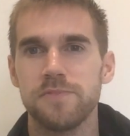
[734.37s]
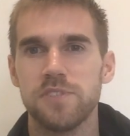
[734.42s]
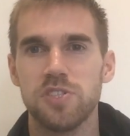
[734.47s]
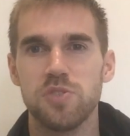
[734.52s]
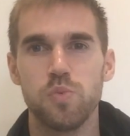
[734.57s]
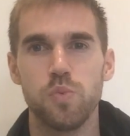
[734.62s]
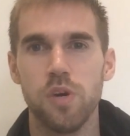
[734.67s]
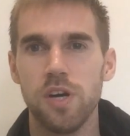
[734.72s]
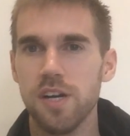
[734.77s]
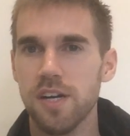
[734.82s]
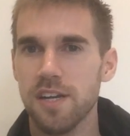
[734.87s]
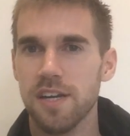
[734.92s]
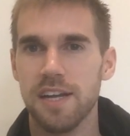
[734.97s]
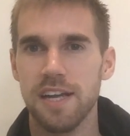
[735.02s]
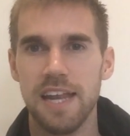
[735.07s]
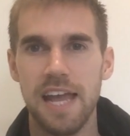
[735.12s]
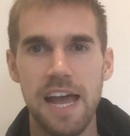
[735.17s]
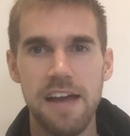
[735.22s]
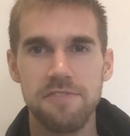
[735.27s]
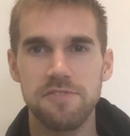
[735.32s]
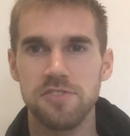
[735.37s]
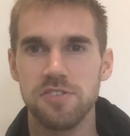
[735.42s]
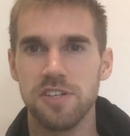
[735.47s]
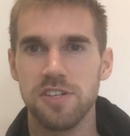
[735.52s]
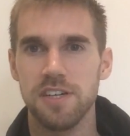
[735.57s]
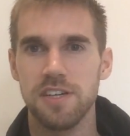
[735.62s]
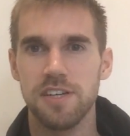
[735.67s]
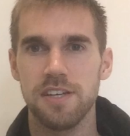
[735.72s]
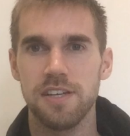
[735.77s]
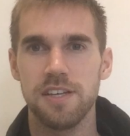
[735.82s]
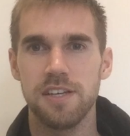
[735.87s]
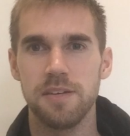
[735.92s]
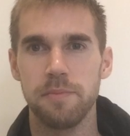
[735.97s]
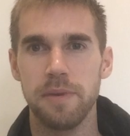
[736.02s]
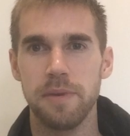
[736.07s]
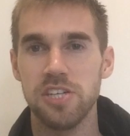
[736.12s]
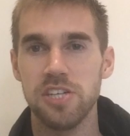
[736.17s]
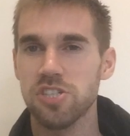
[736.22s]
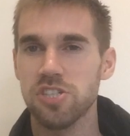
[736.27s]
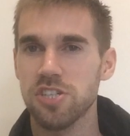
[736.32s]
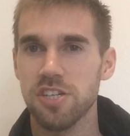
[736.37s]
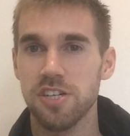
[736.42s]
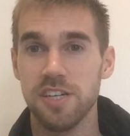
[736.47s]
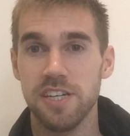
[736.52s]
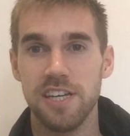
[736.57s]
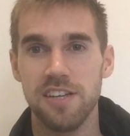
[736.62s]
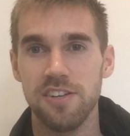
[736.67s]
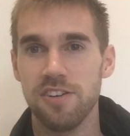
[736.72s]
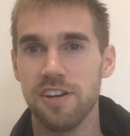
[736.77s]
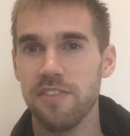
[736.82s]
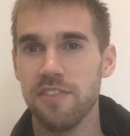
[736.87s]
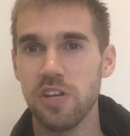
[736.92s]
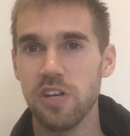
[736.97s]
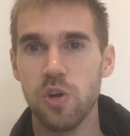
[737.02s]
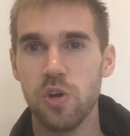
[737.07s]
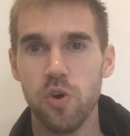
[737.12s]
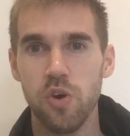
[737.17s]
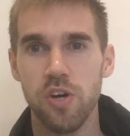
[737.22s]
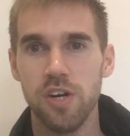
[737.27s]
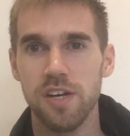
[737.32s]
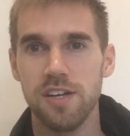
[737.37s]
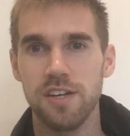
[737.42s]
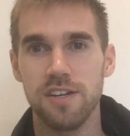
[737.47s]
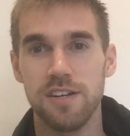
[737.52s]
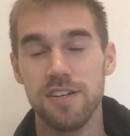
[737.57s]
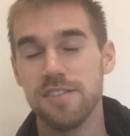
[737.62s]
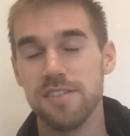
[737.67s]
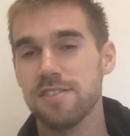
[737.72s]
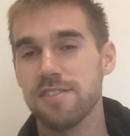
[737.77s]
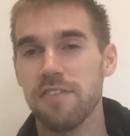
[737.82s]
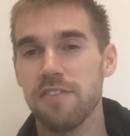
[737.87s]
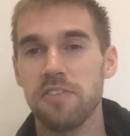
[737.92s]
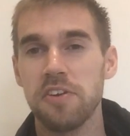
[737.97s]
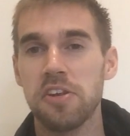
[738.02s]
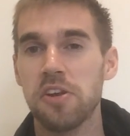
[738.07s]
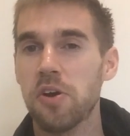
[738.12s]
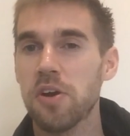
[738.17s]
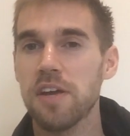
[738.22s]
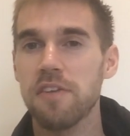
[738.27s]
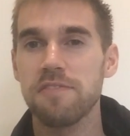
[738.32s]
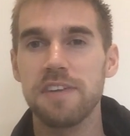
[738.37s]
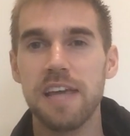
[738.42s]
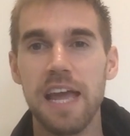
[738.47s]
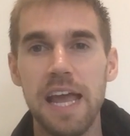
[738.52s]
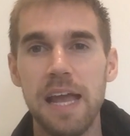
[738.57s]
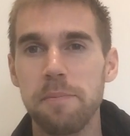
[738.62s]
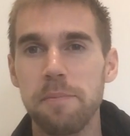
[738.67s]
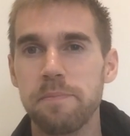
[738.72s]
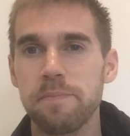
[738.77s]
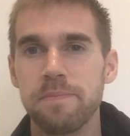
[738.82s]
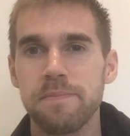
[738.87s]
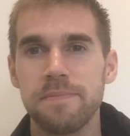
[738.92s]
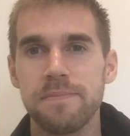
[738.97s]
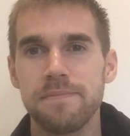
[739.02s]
Just work, get after it, make sure you're a killer on the court, because if you don't have game,